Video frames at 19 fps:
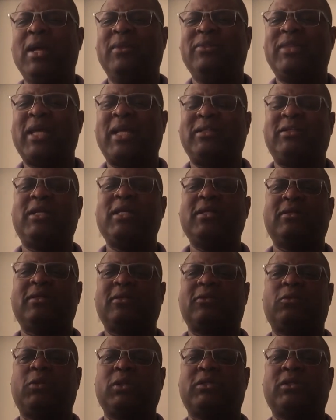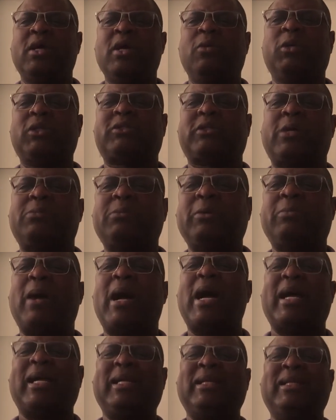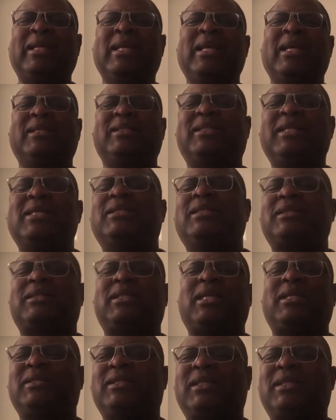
that Jesus was coming by. And Jesus said,